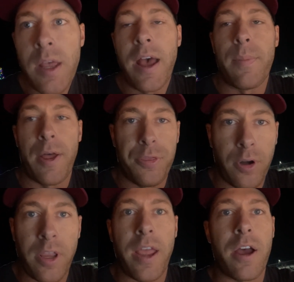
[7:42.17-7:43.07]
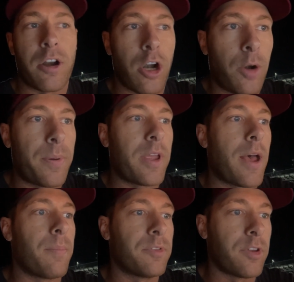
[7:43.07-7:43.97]
at about 3,800
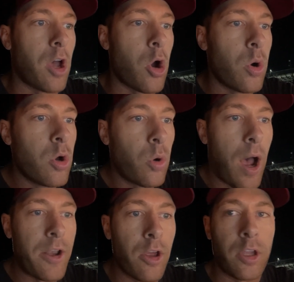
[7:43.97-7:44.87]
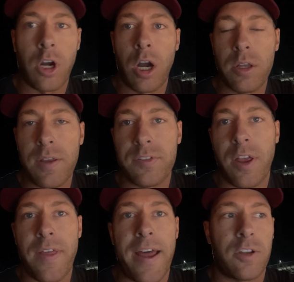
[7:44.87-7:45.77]
RPM. So I know the car leaves on
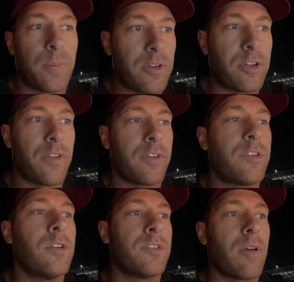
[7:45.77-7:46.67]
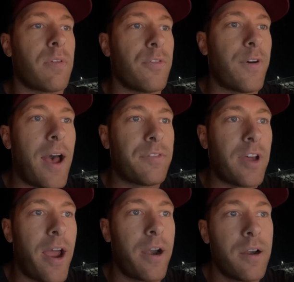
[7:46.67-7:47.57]
that, especially on this 275
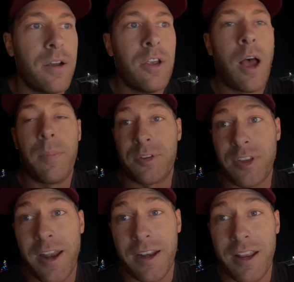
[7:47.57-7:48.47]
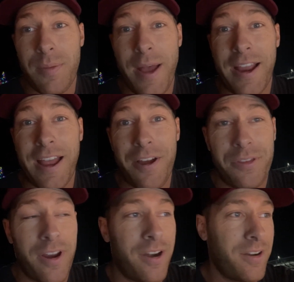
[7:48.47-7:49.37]
tire. I'm excited to get it back out
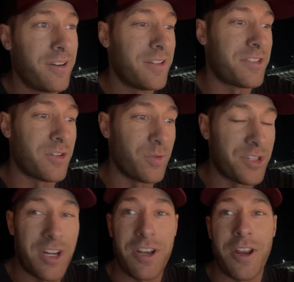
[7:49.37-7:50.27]
there, see what she can do.